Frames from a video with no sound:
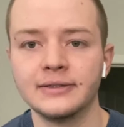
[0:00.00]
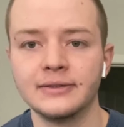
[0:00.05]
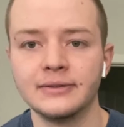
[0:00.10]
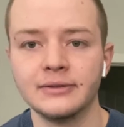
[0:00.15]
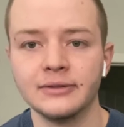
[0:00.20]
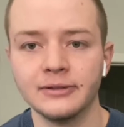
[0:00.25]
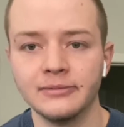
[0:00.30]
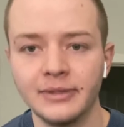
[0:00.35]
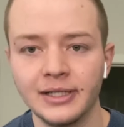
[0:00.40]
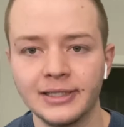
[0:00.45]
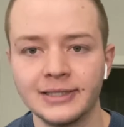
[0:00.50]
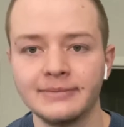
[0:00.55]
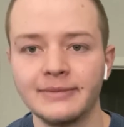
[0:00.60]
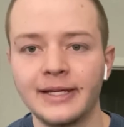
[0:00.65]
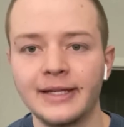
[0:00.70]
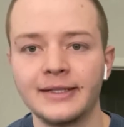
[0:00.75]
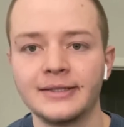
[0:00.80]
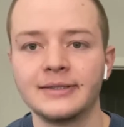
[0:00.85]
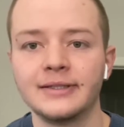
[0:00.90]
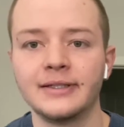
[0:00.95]
or
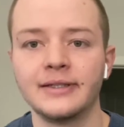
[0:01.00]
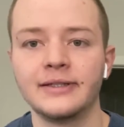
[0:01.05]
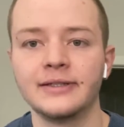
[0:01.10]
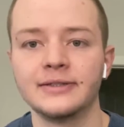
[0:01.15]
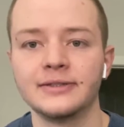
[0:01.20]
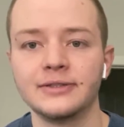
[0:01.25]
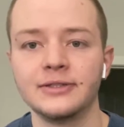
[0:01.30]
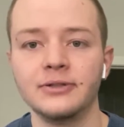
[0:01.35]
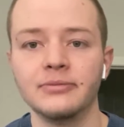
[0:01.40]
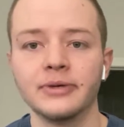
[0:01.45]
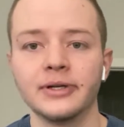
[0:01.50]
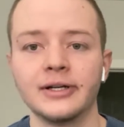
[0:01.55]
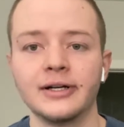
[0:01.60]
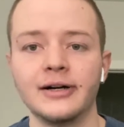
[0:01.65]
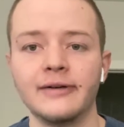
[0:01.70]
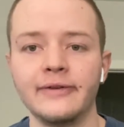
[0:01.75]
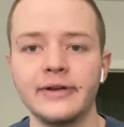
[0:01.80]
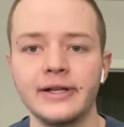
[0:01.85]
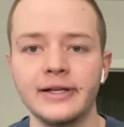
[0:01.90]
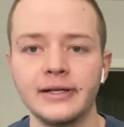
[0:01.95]
melismatic singing is super
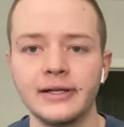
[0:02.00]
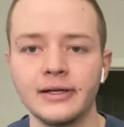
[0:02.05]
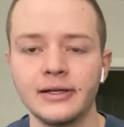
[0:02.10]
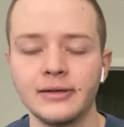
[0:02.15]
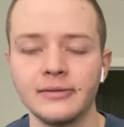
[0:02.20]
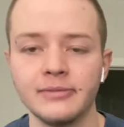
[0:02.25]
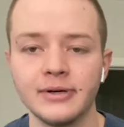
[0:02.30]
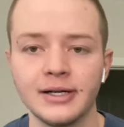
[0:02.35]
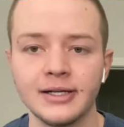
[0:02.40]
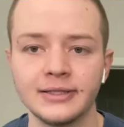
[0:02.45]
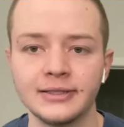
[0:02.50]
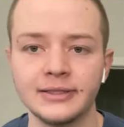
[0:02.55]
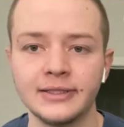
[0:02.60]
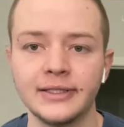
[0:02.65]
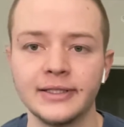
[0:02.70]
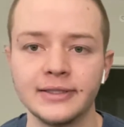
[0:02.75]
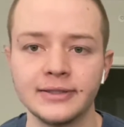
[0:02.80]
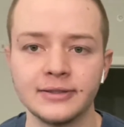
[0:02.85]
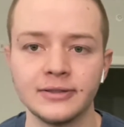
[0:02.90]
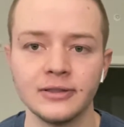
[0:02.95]
common in
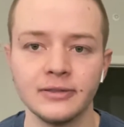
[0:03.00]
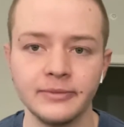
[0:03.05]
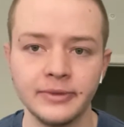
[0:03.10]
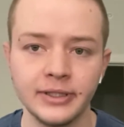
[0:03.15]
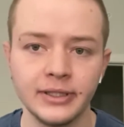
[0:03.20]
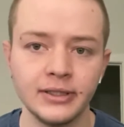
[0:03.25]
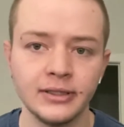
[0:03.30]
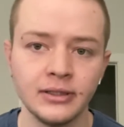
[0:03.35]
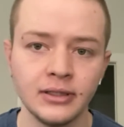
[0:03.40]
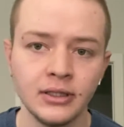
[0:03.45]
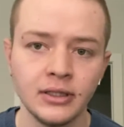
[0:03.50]
Bosnia, Serbia,